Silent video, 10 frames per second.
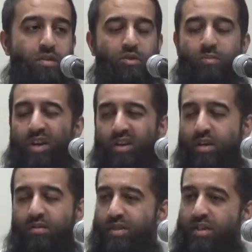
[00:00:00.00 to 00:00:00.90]
You'll be like,
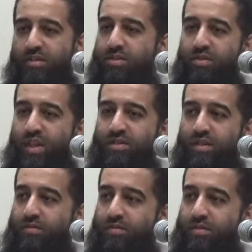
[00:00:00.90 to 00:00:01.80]
I don't want to listen to that
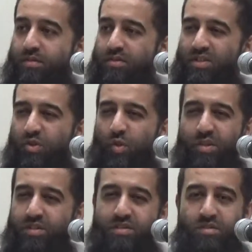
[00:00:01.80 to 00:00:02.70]
stuff. It's just
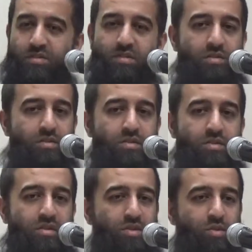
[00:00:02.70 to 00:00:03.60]
noise.
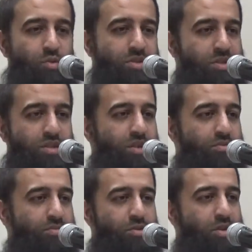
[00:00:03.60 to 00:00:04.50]
This noisy
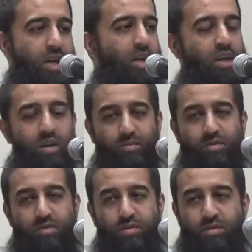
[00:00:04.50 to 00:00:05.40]
stuff. You don't like it anymore.